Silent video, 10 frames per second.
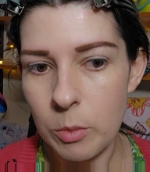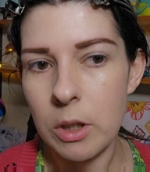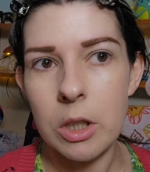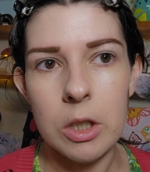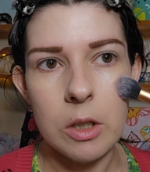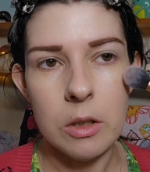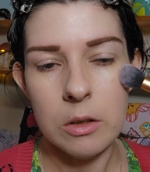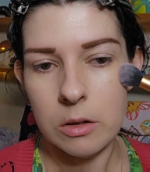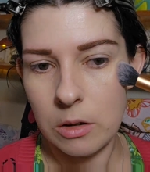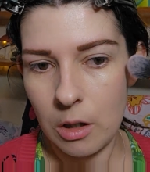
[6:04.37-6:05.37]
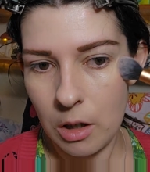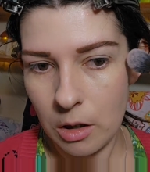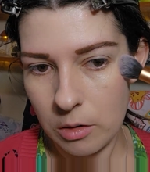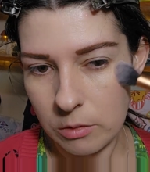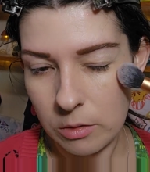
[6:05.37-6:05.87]
what we're going to use.
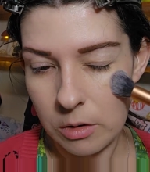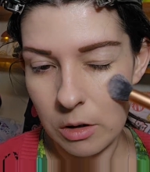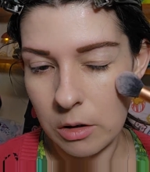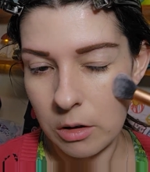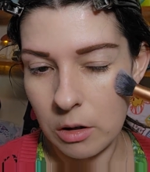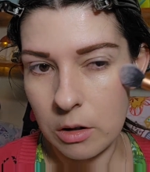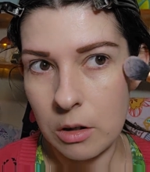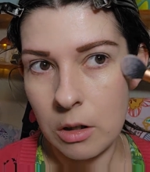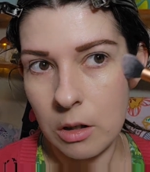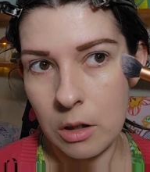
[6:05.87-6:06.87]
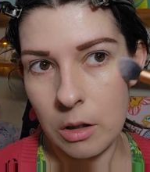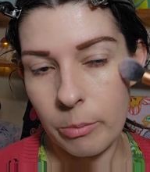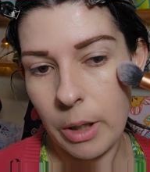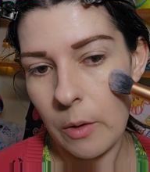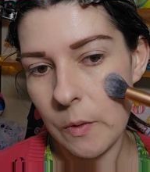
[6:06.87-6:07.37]
And I'm just going to
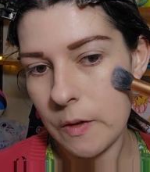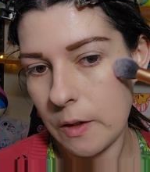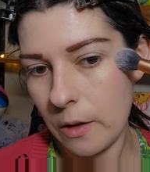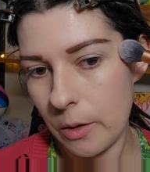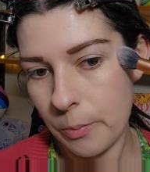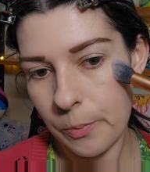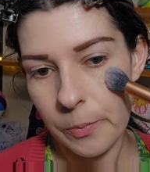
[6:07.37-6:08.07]
bounce it.